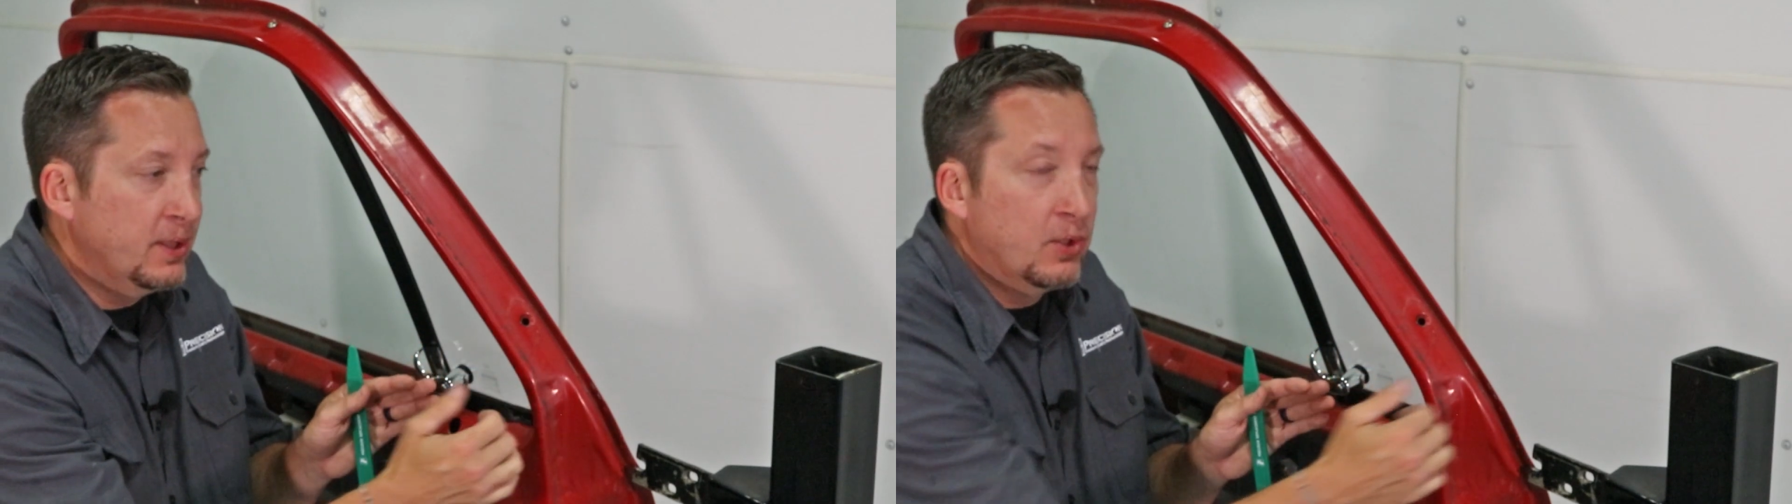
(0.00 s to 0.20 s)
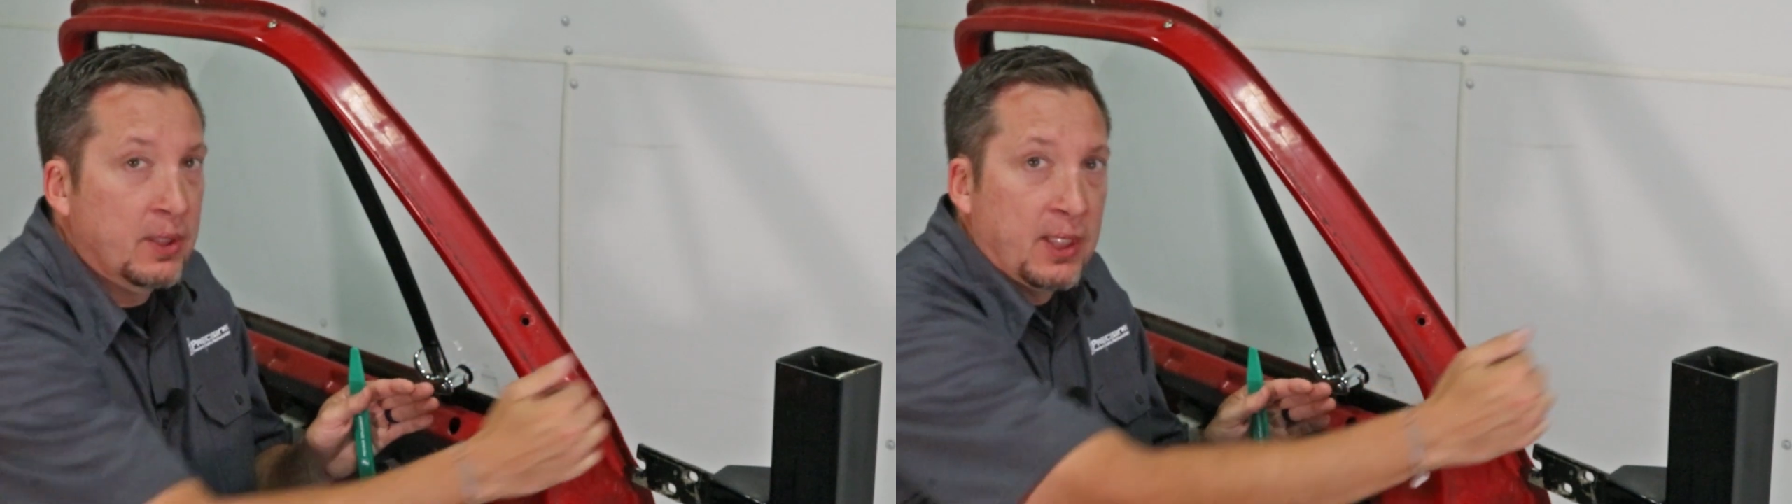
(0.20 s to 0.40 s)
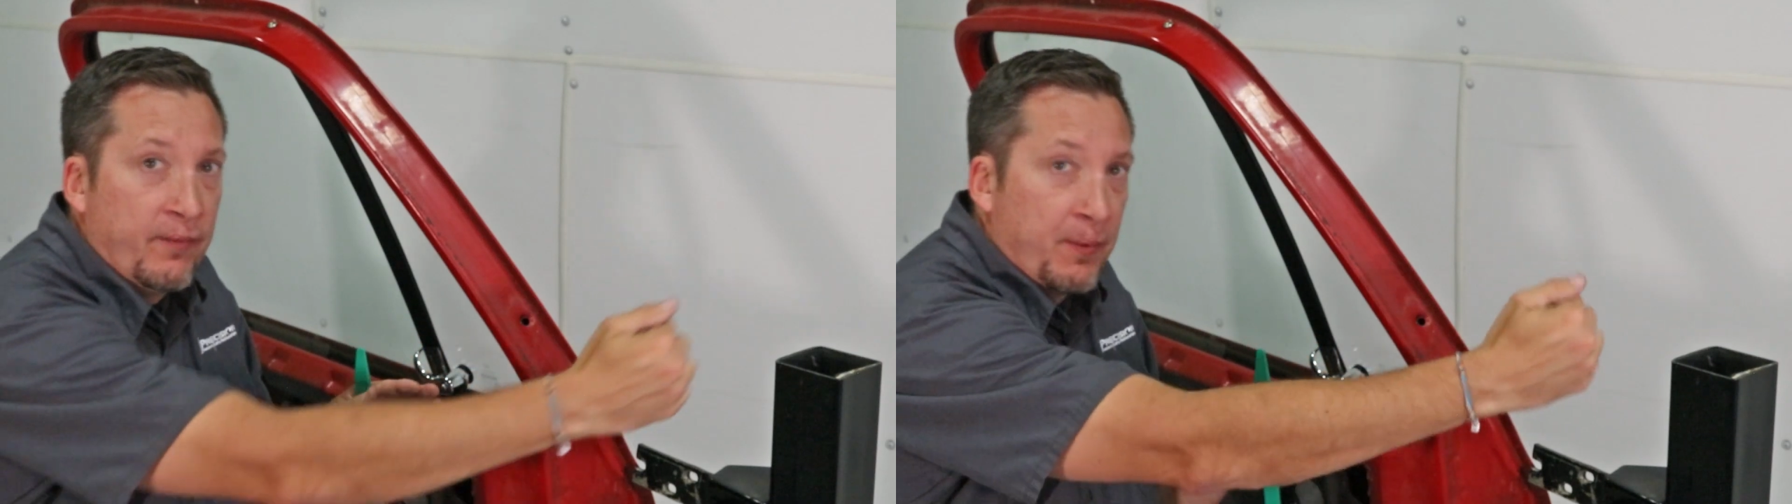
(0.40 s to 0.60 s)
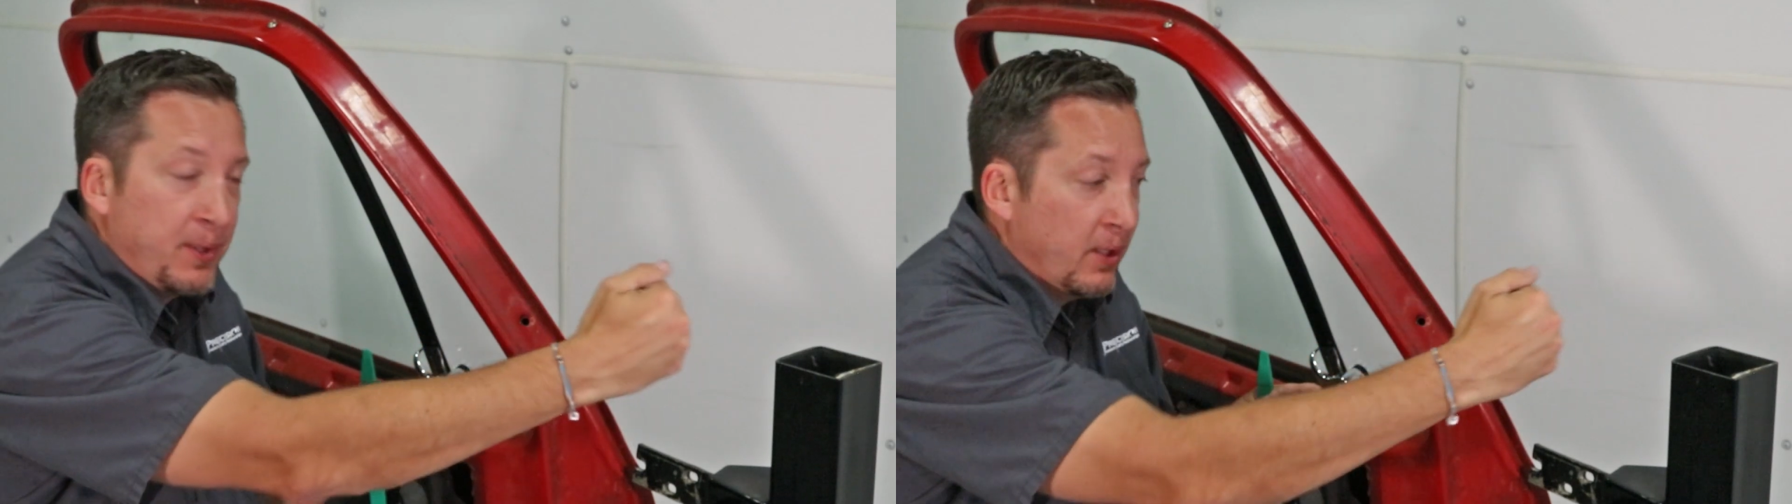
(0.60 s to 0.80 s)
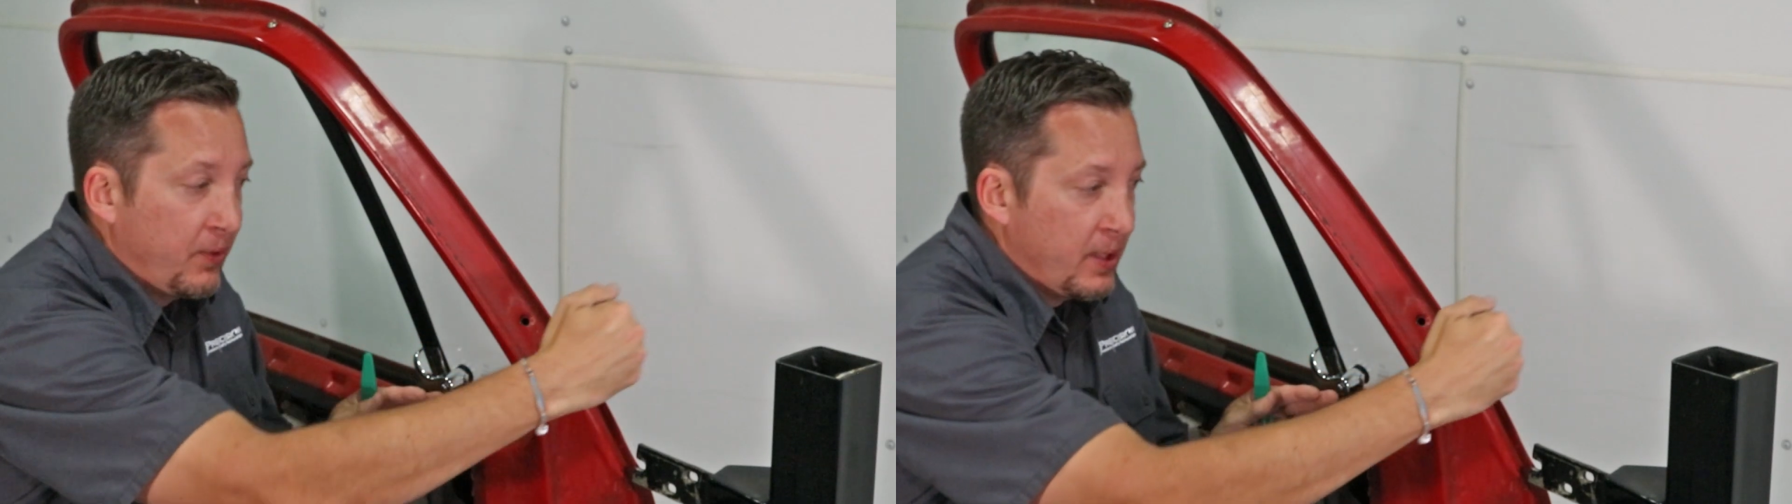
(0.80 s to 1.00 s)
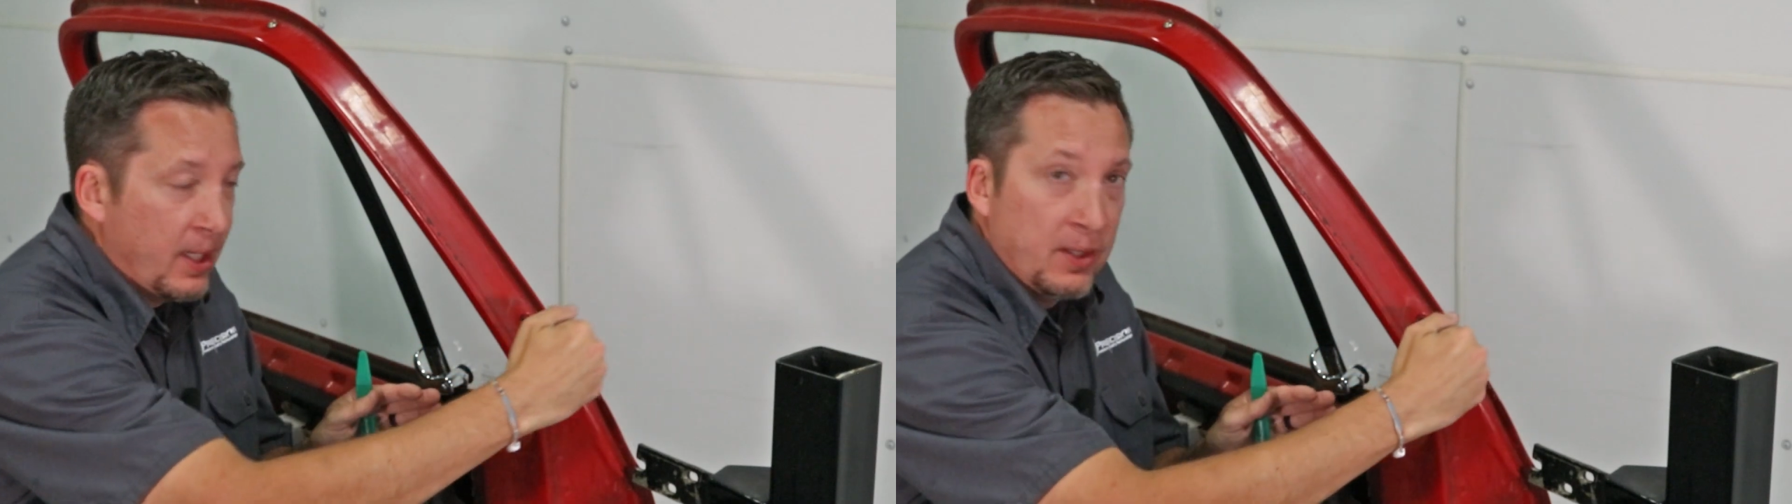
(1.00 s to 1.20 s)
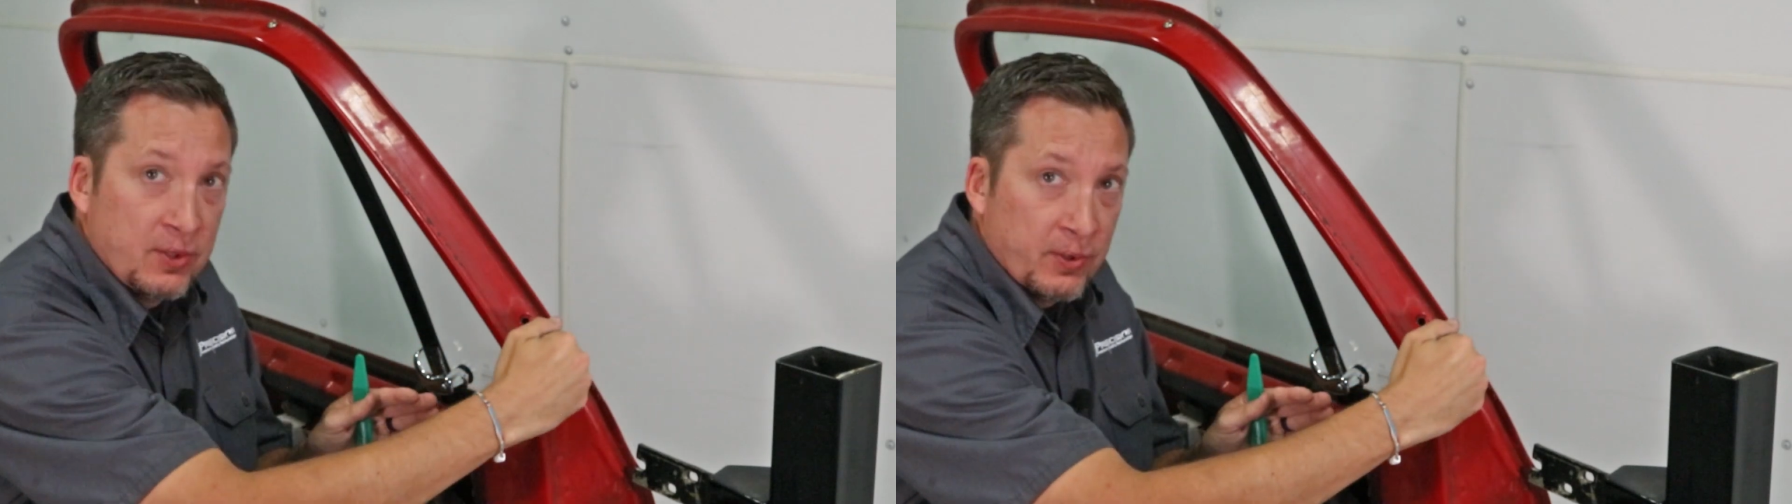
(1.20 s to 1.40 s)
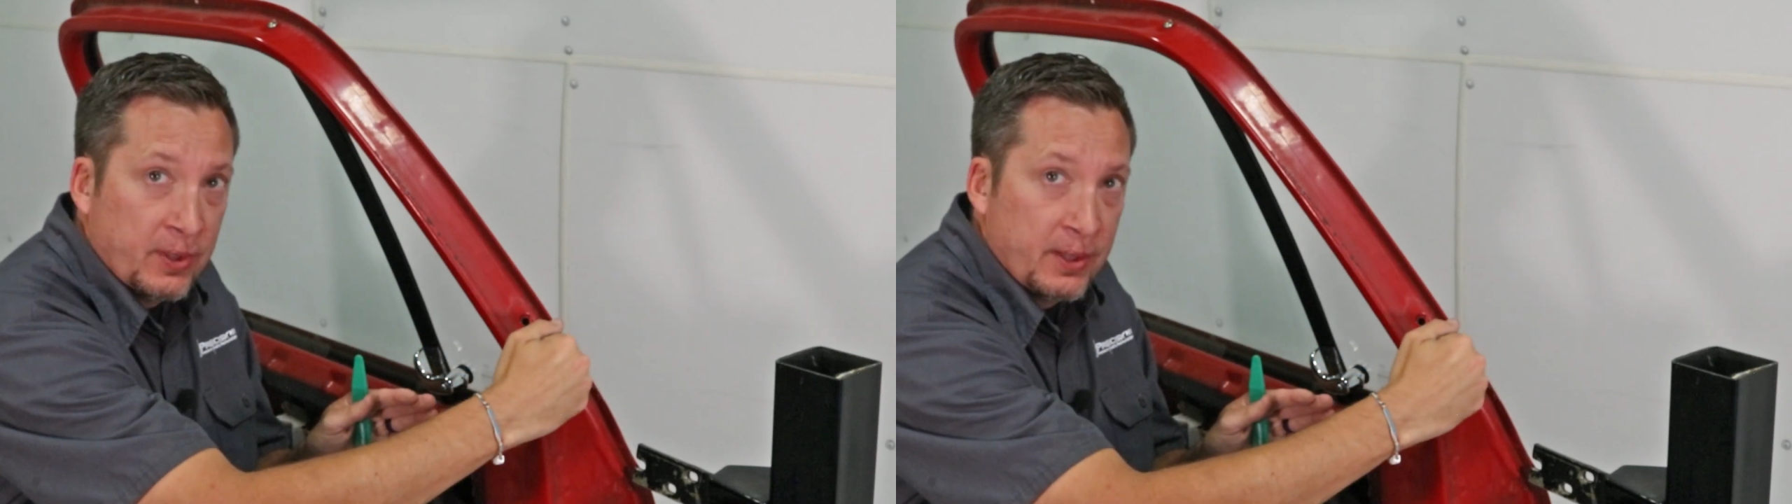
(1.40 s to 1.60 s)
you can come from the outside and
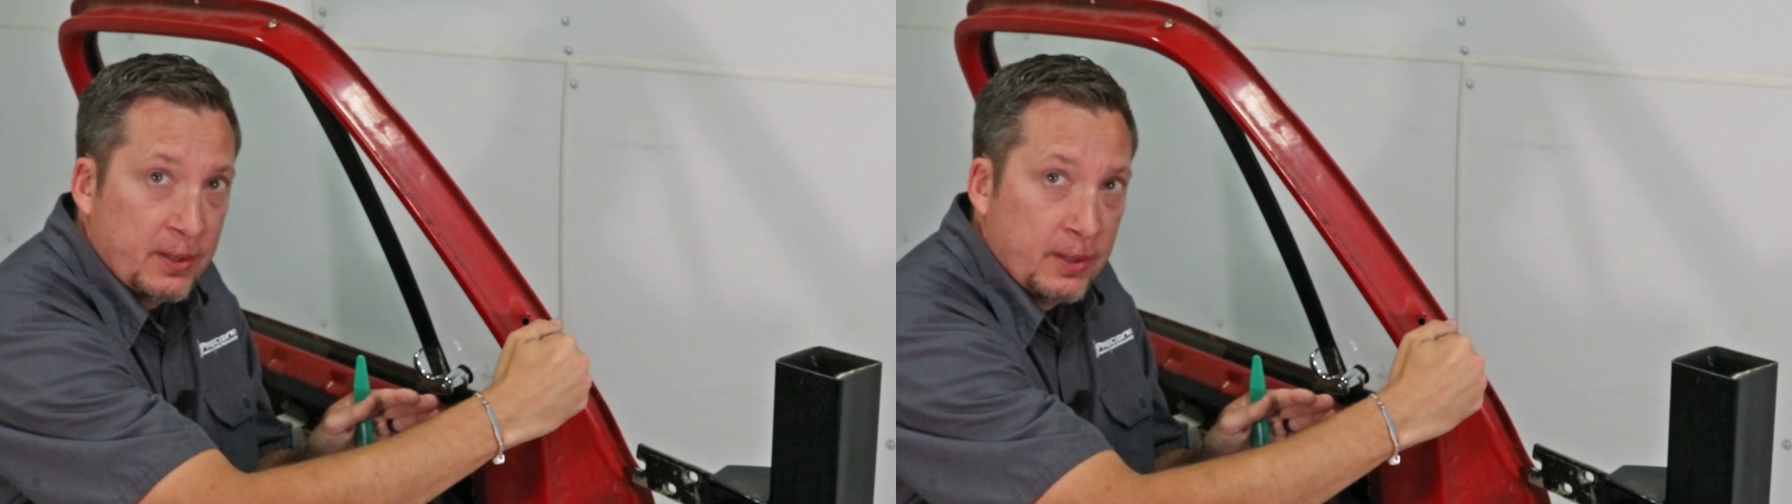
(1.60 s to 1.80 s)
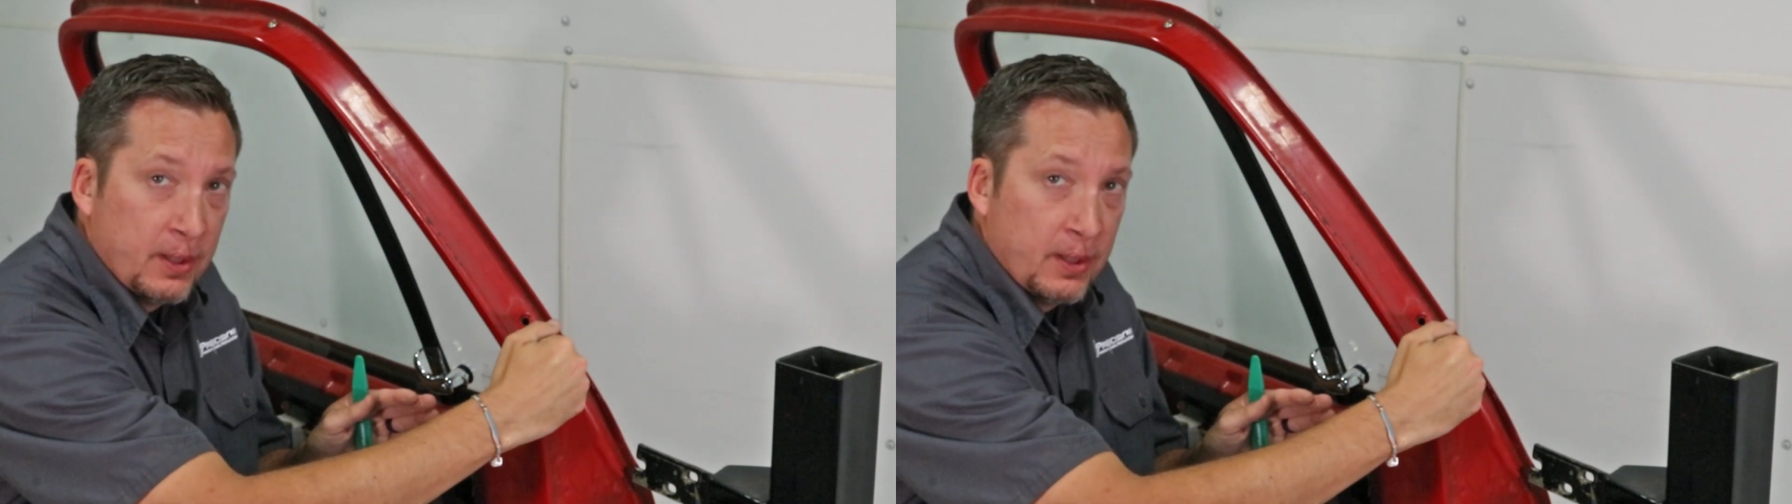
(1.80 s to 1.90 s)
drill it.